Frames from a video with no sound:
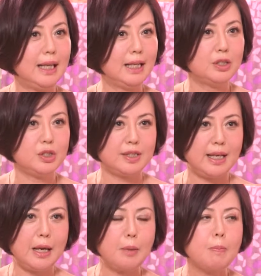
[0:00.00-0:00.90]
the English
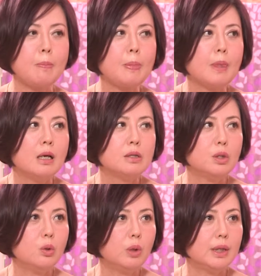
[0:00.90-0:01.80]
say.
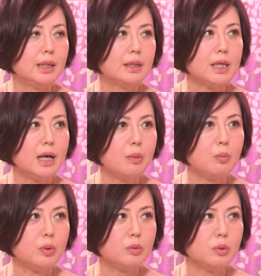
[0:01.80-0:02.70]
So at that
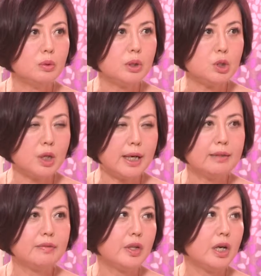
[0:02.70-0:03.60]
time, we
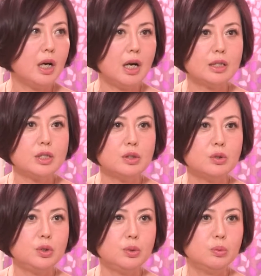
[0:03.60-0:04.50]
tried very hard
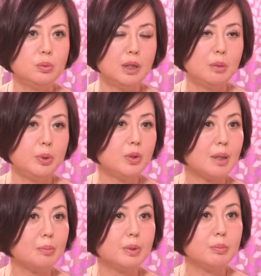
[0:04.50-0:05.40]
to build
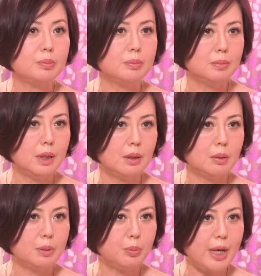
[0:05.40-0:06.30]
up
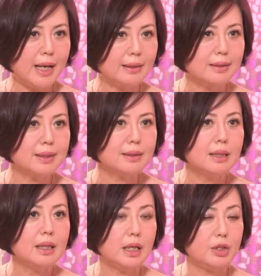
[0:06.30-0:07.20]
the brand
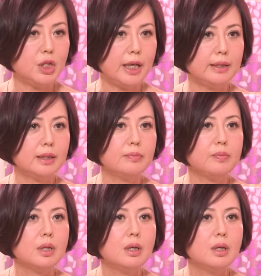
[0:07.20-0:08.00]
in China